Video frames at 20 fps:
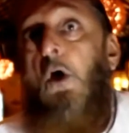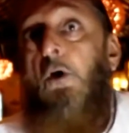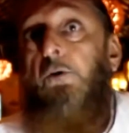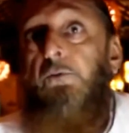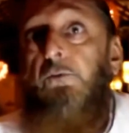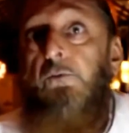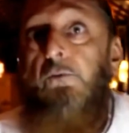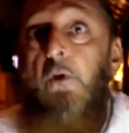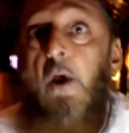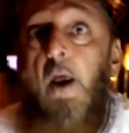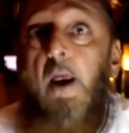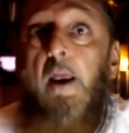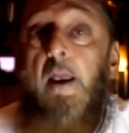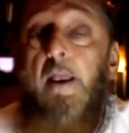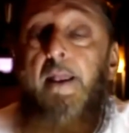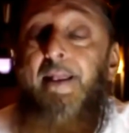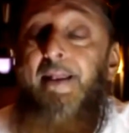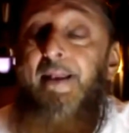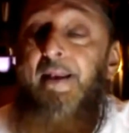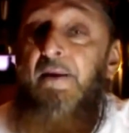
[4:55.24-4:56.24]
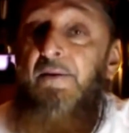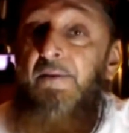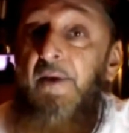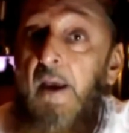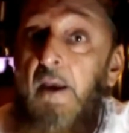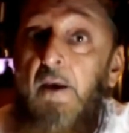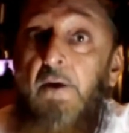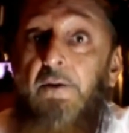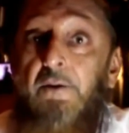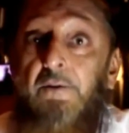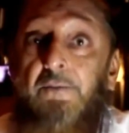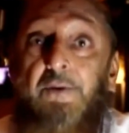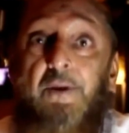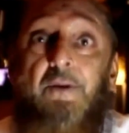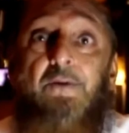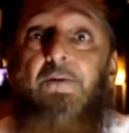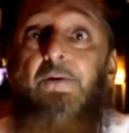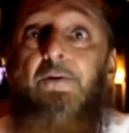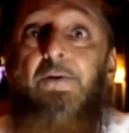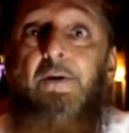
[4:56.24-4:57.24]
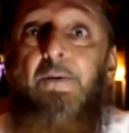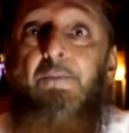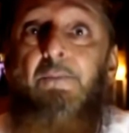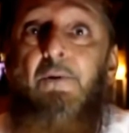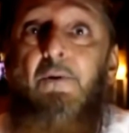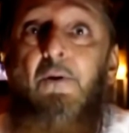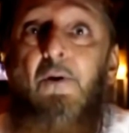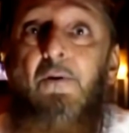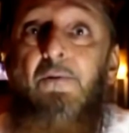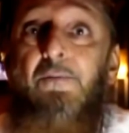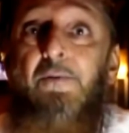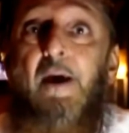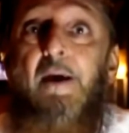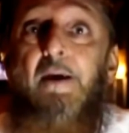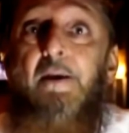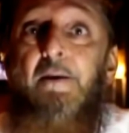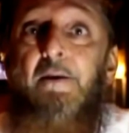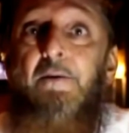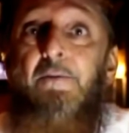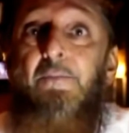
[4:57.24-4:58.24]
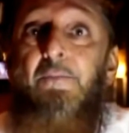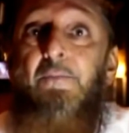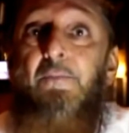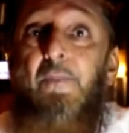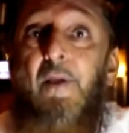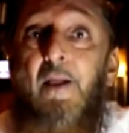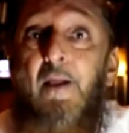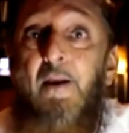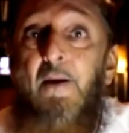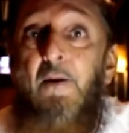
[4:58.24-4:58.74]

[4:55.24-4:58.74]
Not a Zionist entity, because Zionism